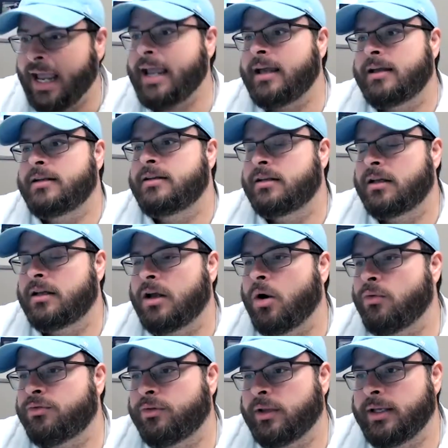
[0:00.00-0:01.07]
And
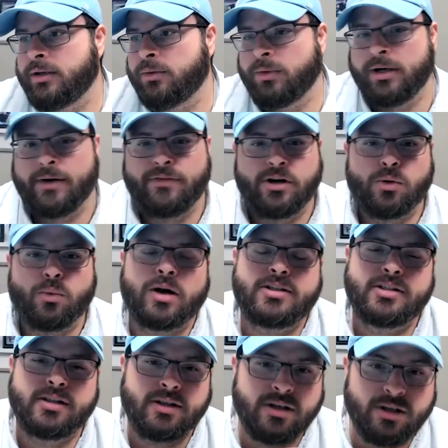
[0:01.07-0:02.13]
hopefully, whenever you're watching